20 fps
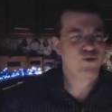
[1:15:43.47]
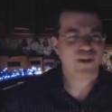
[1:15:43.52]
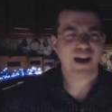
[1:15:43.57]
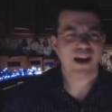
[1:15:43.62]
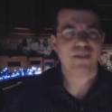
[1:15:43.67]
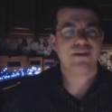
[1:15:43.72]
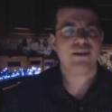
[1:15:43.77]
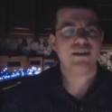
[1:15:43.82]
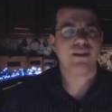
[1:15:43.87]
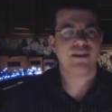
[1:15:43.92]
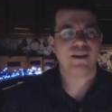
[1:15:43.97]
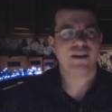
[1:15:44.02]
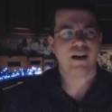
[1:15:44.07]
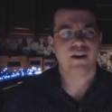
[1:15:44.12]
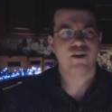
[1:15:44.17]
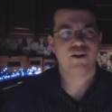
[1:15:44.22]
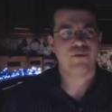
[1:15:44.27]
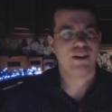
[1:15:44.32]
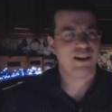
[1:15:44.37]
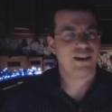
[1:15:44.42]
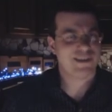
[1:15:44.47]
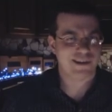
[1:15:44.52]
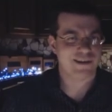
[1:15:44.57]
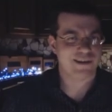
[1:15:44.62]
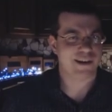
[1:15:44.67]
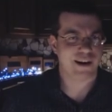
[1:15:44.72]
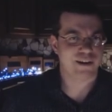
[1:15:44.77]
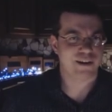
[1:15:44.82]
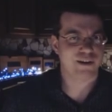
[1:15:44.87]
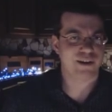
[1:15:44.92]
I do not think that the argument is
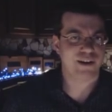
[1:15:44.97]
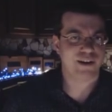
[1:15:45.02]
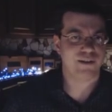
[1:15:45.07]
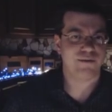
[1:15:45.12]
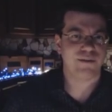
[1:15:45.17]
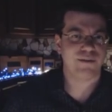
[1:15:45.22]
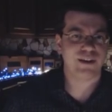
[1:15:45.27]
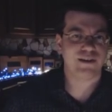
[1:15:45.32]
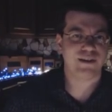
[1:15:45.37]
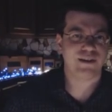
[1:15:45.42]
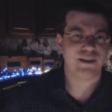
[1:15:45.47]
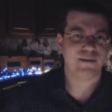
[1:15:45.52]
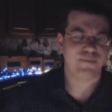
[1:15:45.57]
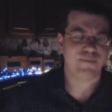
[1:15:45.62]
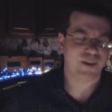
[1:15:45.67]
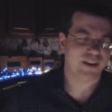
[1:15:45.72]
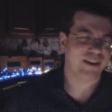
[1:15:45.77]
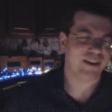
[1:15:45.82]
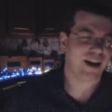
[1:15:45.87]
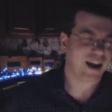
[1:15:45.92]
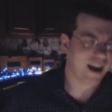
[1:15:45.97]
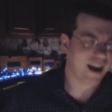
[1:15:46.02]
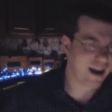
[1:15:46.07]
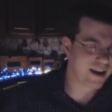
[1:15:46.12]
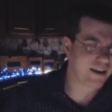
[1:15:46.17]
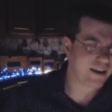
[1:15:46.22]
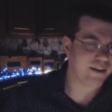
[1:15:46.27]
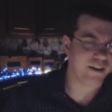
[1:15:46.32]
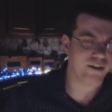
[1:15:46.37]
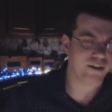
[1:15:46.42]
entirely convincing, but
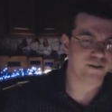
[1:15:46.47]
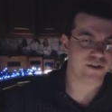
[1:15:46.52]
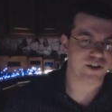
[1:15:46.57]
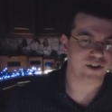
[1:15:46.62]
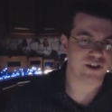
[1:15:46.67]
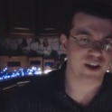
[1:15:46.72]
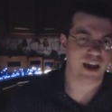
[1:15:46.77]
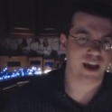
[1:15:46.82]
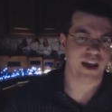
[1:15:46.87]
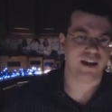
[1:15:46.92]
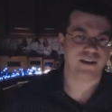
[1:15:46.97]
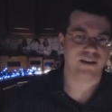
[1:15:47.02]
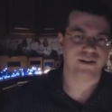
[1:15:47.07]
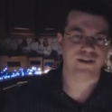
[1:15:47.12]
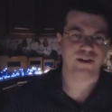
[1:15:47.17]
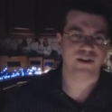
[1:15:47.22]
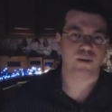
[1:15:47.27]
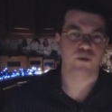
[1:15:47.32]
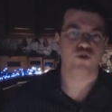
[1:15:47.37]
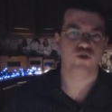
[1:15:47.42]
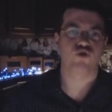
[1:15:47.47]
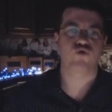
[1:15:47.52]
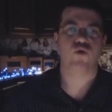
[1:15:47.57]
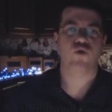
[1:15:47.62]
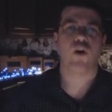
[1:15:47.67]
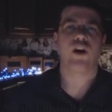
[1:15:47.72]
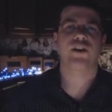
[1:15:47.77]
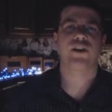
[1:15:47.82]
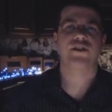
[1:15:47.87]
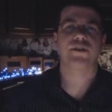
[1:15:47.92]
I can understand someone
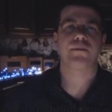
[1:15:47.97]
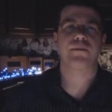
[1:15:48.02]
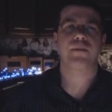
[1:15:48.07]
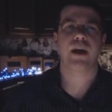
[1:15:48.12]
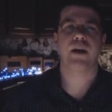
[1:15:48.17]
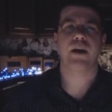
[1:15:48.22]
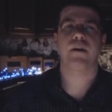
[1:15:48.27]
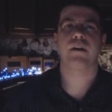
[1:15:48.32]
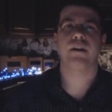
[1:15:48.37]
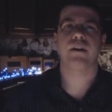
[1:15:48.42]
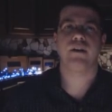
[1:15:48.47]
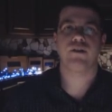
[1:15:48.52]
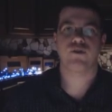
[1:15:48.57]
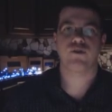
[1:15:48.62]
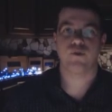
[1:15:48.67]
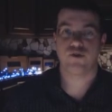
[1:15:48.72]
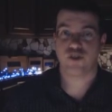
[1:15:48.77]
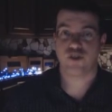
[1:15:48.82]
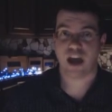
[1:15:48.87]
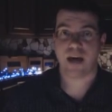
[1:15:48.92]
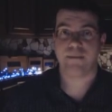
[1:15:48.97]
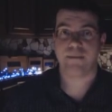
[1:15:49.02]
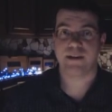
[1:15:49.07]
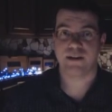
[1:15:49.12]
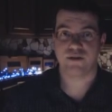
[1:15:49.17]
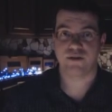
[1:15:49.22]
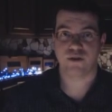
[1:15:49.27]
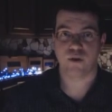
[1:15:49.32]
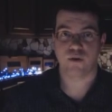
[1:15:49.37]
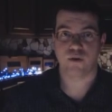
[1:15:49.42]
drawing some parallels with
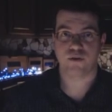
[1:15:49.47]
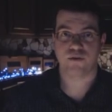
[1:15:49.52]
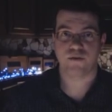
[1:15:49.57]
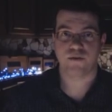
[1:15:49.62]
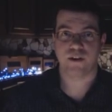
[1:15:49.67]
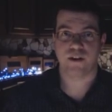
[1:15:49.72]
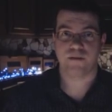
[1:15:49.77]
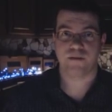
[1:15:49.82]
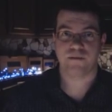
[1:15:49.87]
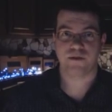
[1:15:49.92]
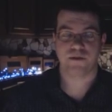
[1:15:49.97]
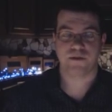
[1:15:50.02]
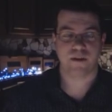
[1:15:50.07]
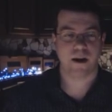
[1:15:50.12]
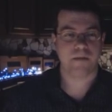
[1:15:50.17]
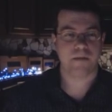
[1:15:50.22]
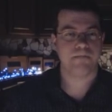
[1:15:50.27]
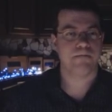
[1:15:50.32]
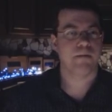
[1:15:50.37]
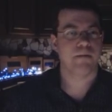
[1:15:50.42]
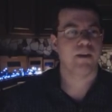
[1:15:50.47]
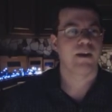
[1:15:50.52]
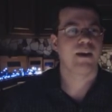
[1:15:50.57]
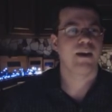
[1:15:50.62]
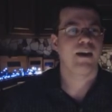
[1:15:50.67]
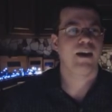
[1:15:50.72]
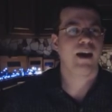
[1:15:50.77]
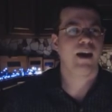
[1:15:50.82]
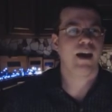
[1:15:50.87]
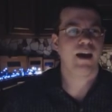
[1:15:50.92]
Japanese ghost films, right?
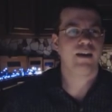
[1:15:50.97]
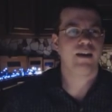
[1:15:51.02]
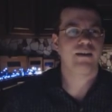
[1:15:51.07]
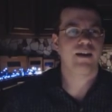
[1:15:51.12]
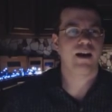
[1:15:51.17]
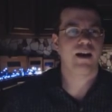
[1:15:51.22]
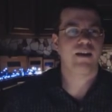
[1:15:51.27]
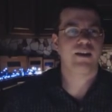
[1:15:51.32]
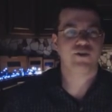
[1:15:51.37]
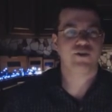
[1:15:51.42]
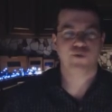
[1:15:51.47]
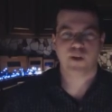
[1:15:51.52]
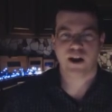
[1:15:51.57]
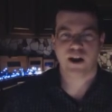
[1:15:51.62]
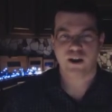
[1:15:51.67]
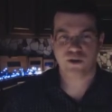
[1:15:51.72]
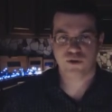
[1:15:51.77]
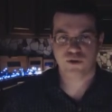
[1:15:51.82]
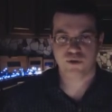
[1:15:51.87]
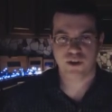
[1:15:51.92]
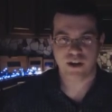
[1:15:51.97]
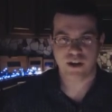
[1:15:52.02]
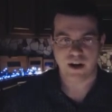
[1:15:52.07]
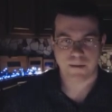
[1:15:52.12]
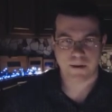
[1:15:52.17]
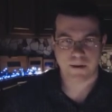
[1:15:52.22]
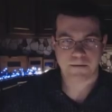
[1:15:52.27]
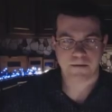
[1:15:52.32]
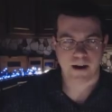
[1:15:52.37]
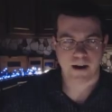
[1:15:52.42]
And uh, that's why I included
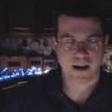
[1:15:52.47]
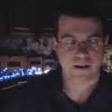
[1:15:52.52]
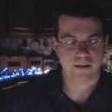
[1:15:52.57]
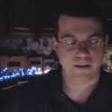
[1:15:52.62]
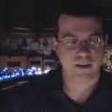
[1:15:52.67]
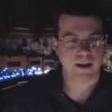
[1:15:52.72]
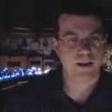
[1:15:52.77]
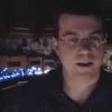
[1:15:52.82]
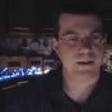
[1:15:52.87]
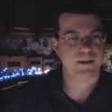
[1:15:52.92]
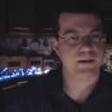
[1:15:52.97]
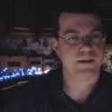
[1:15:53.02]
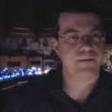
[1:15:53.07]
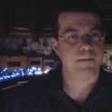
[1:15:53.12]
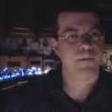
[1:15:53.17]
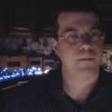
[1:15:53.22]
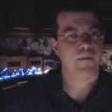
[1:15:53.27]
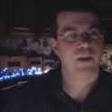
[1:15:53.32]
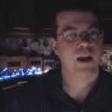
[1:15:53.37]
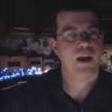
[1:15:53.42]
it on my prior list.